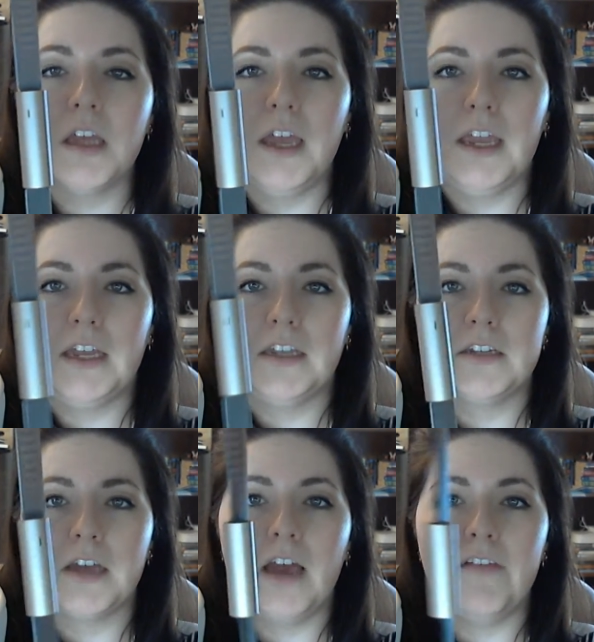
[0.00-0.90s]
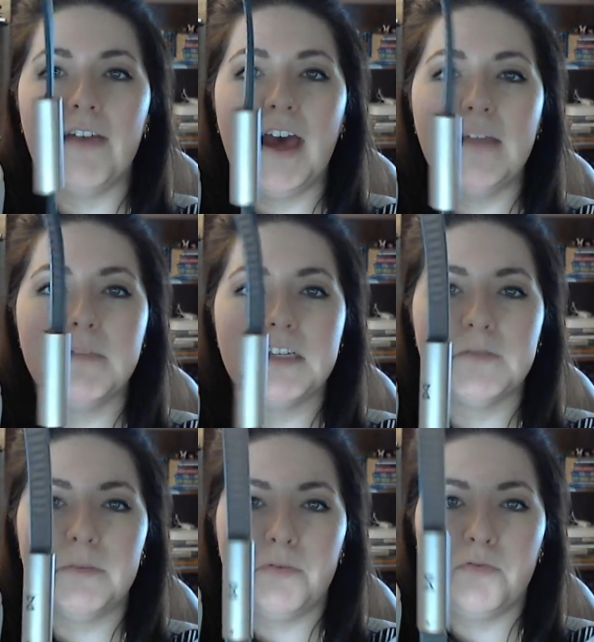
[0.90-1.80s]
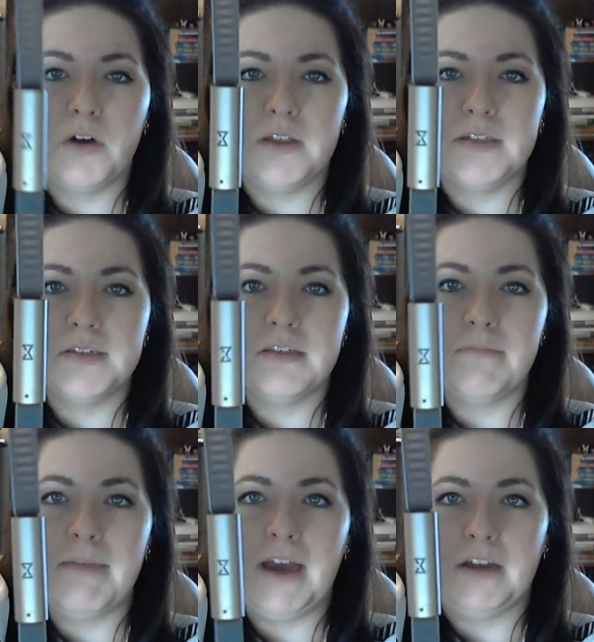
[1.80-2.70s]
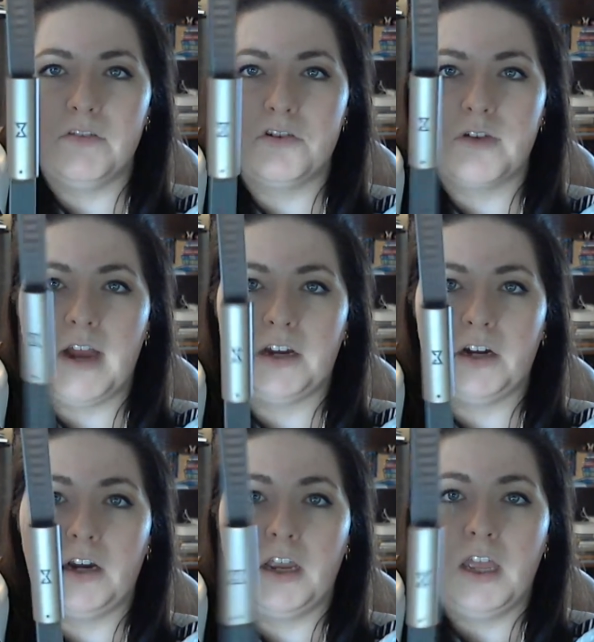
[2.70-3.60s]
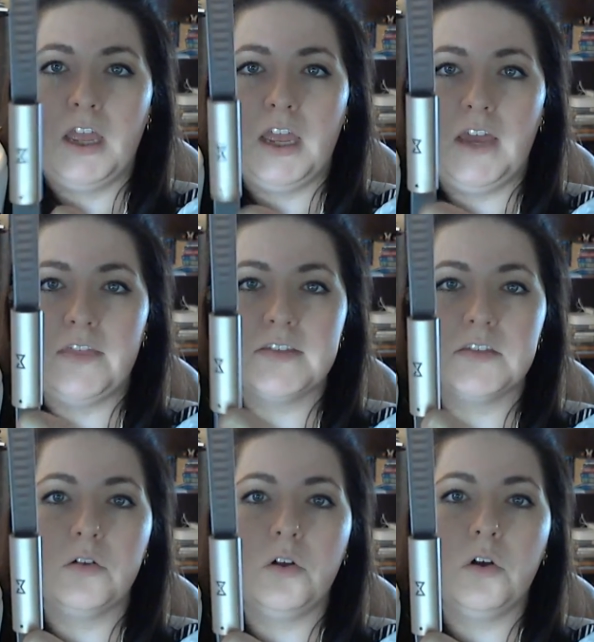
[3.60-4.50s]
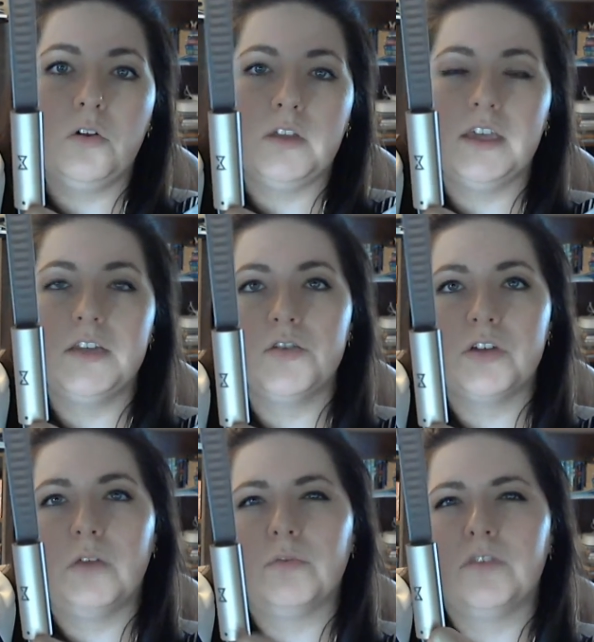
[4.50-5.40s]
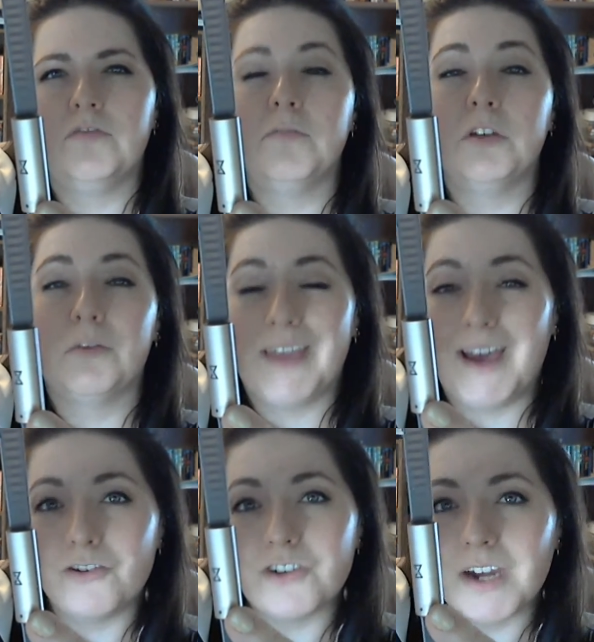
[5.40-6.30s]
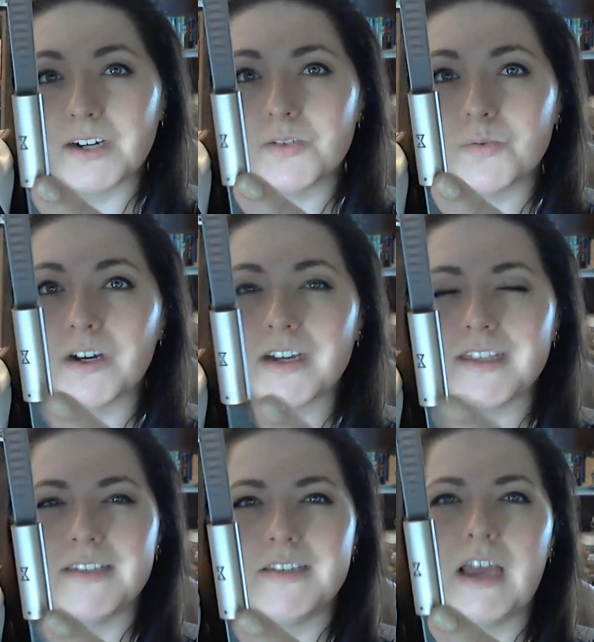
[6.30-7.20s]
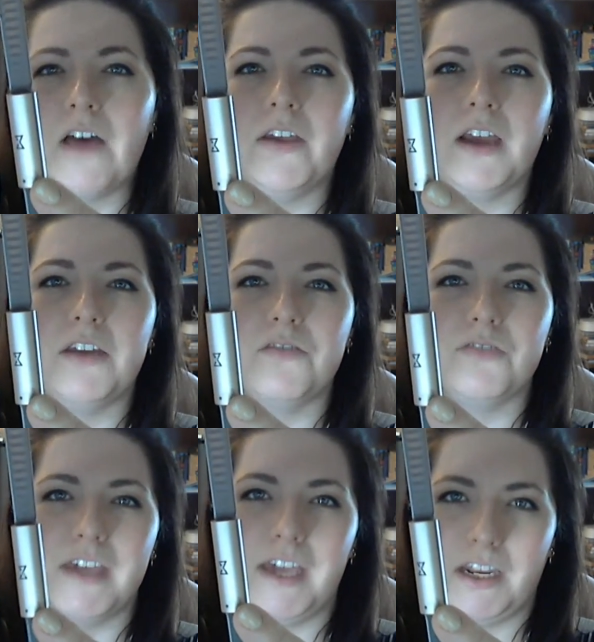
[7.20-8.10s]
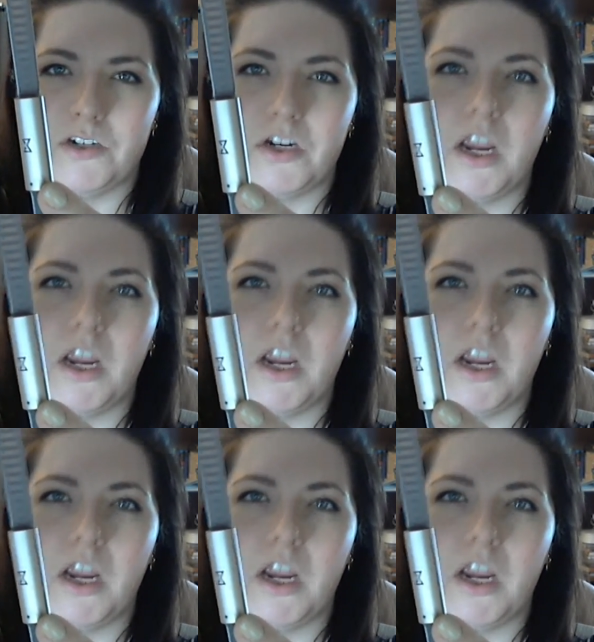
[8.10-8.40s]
And I've had Misfit before. This is the back of the tracker. And this little hole, in case you're not really familiar with how trackers work, this is how they kind of gauge